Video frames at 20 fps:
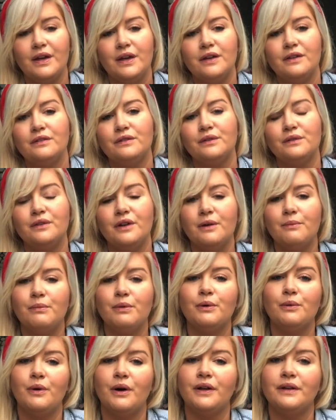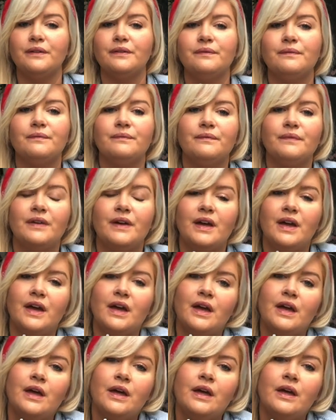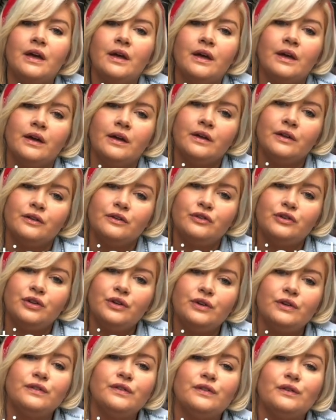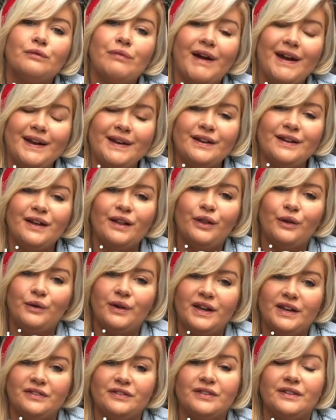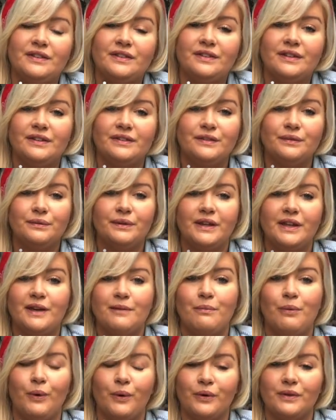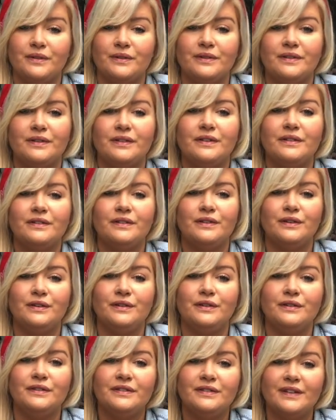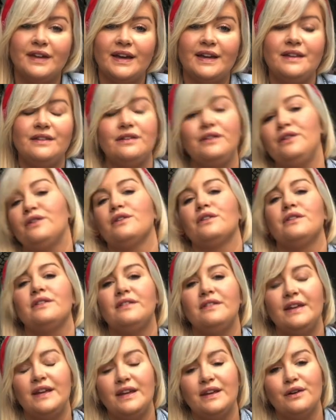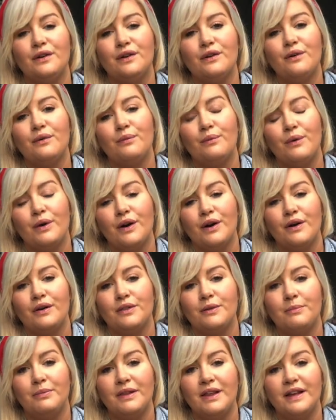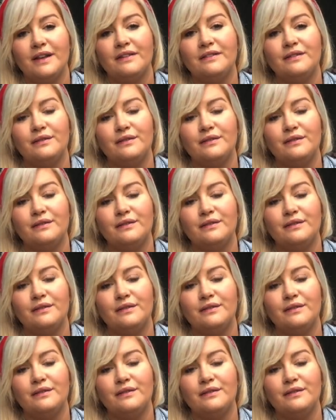So number 1, choose the right location. This is really important, to site your container where the plants